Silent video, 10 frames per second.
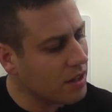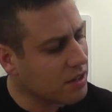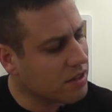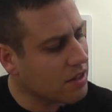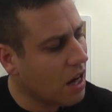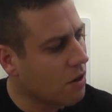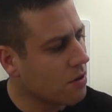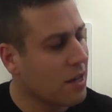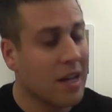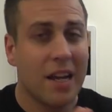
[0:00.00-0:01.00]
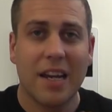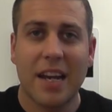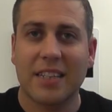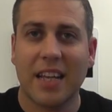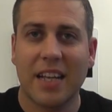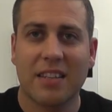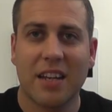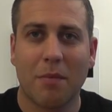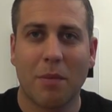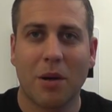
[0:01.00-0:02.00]
So let's get into
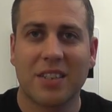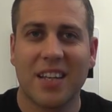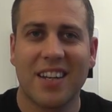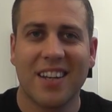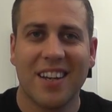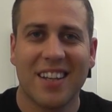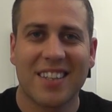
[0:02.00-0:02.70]
the unboxing